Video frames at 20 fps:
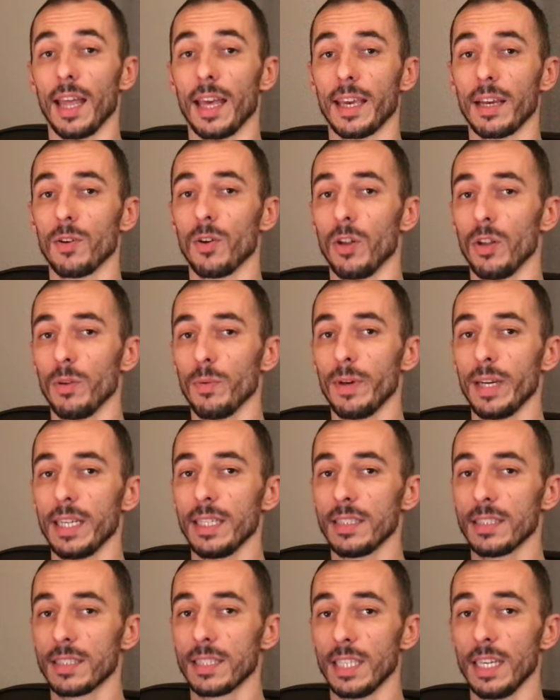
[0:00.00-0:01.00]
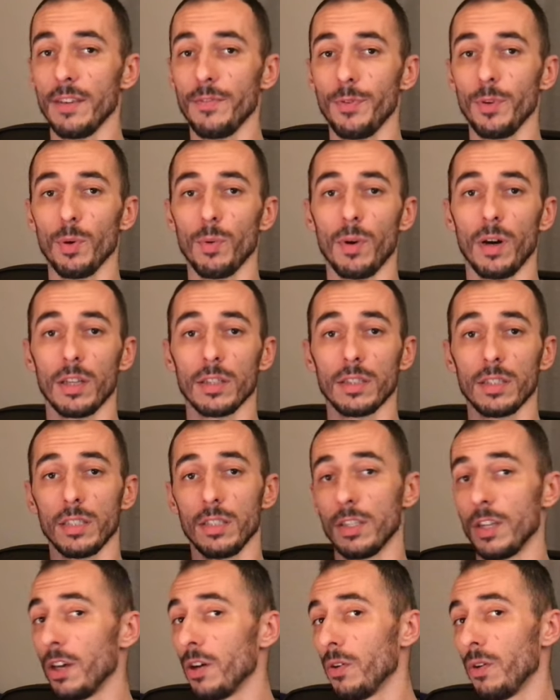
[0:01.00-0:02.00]
Like always, if you want to
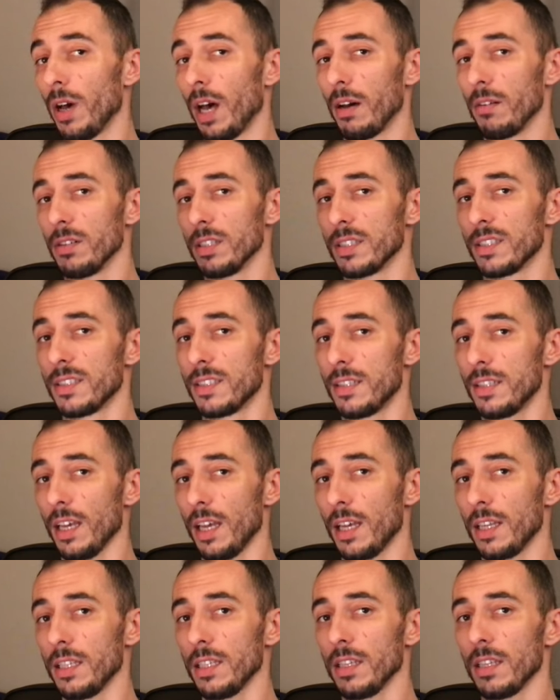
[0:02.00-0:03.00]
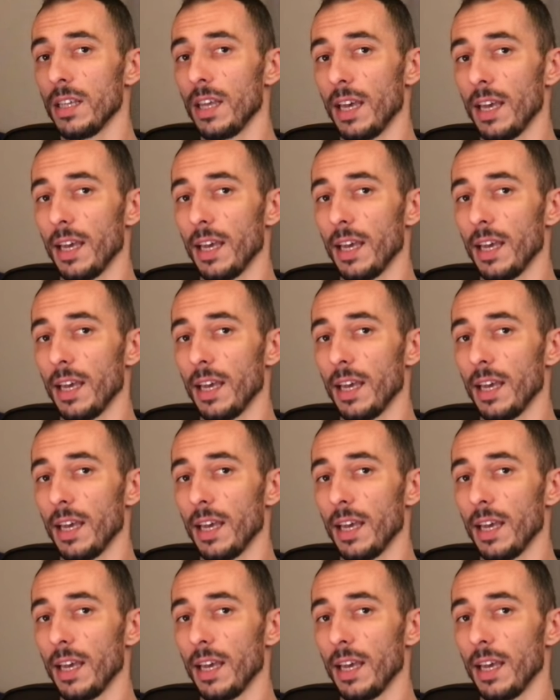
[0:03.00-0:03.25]
know how it's done,